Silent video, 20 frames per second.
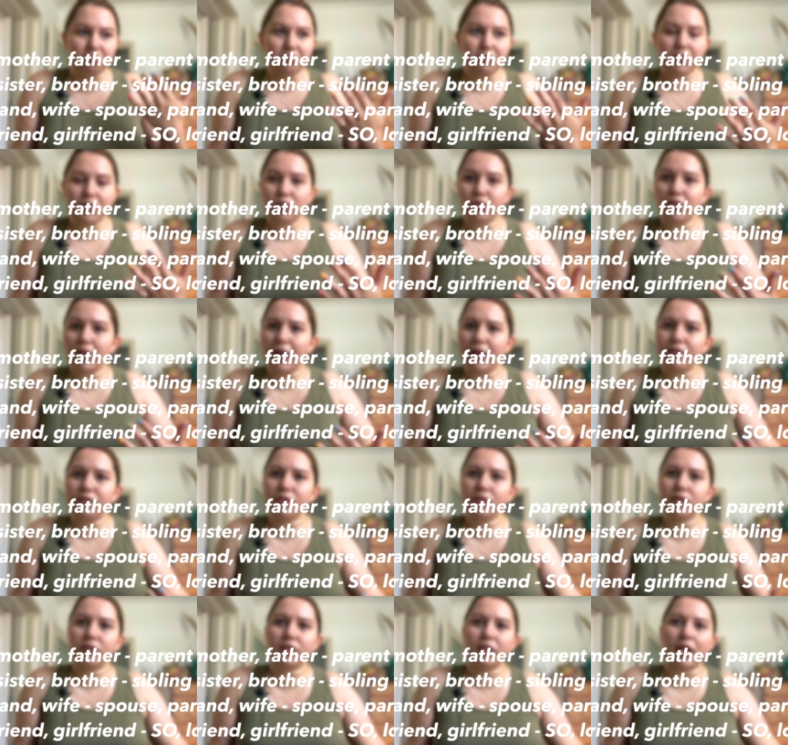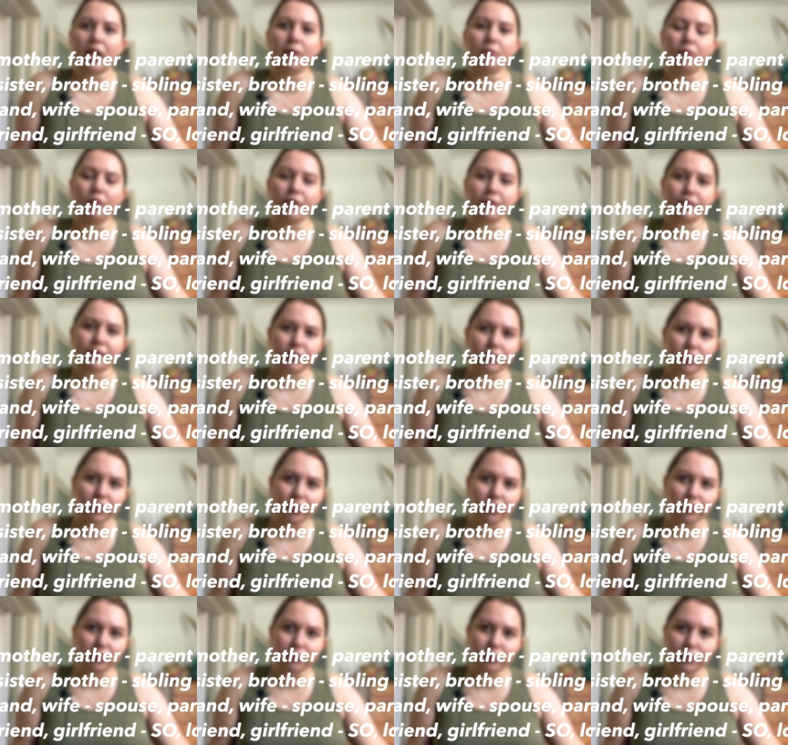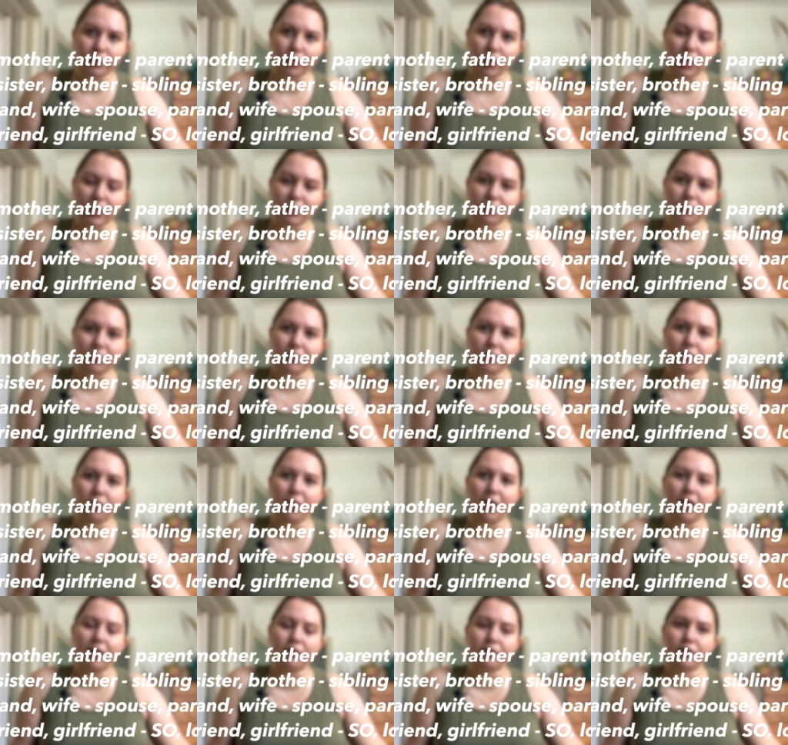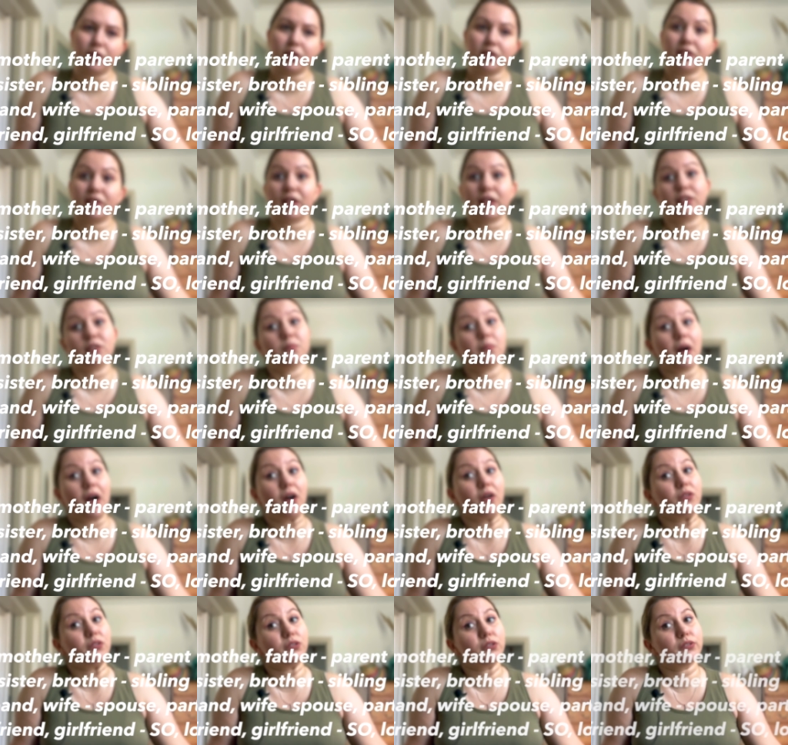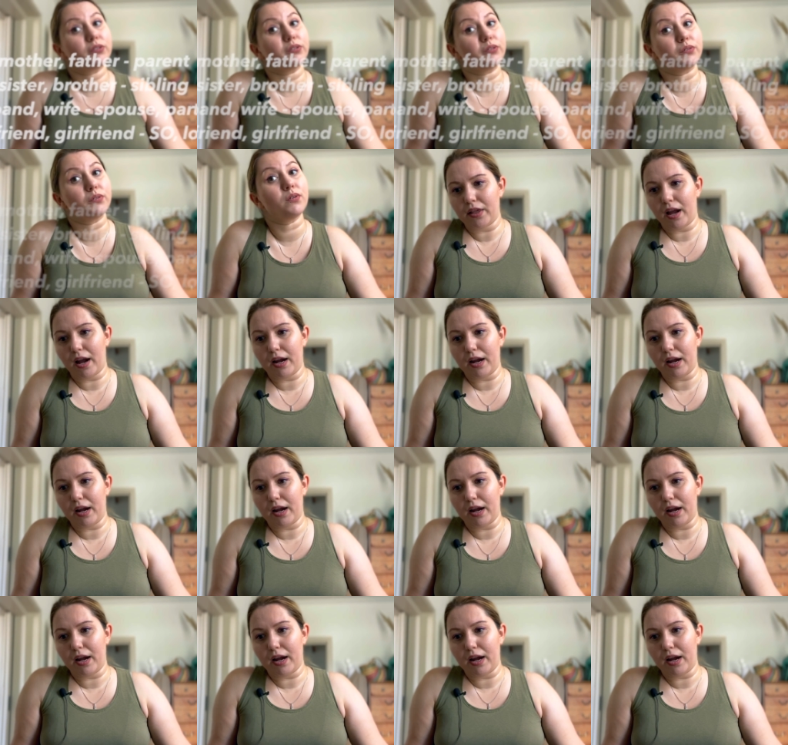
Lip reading: You don't have to say boyfriend or girlfriend or husband or wife. You can say spouse too.